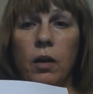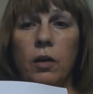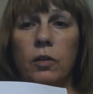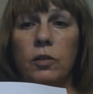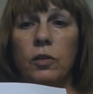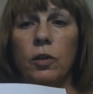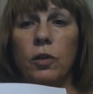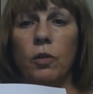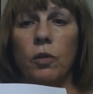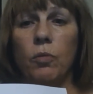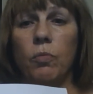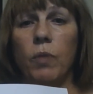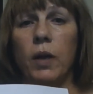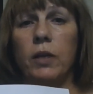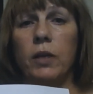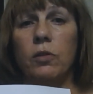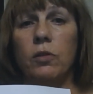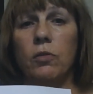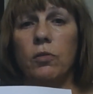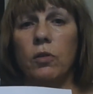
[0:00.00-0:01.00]
So
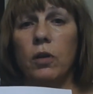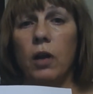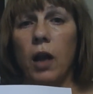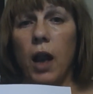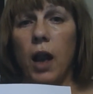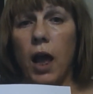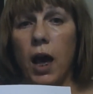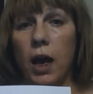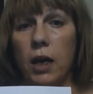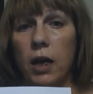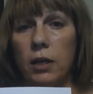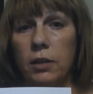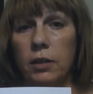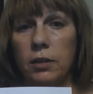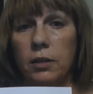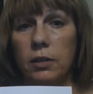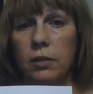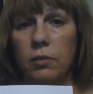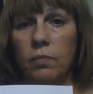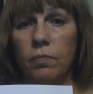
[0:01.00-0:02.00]
when your
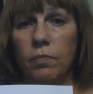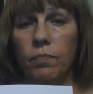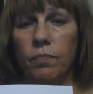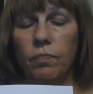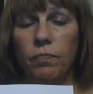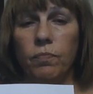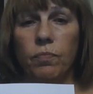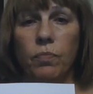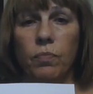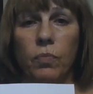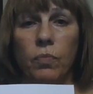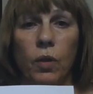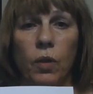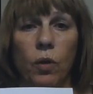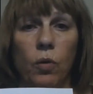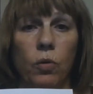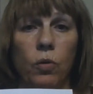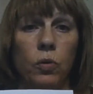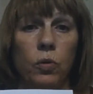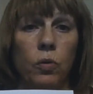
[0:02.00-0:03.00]
class
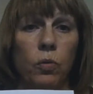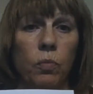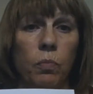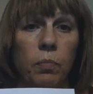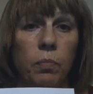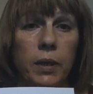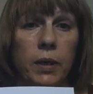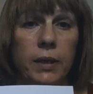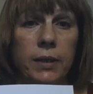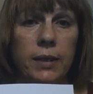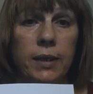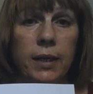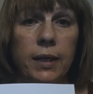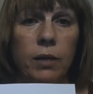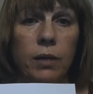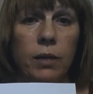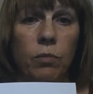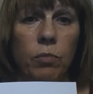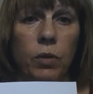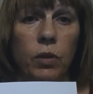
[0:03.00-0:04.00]
or your
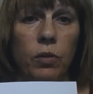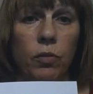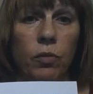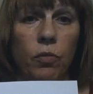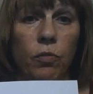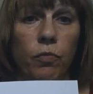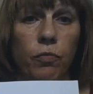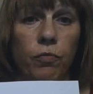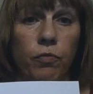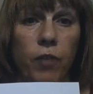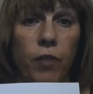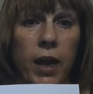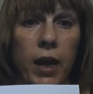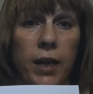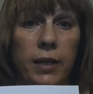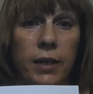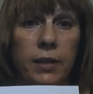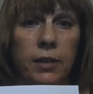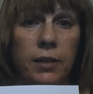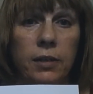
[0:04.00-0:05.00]
meeting with your
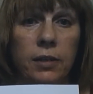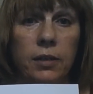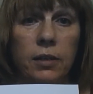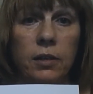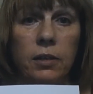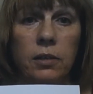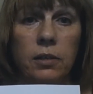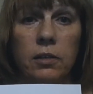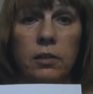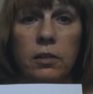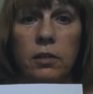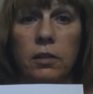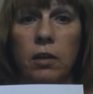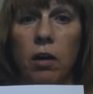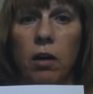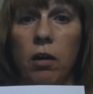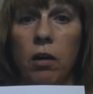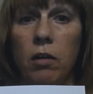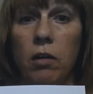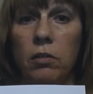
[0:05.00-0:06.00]
friend
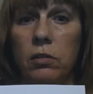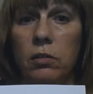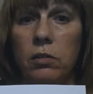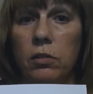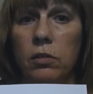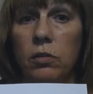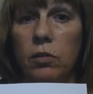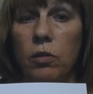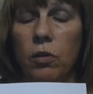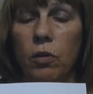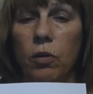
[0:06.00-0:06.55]
starts,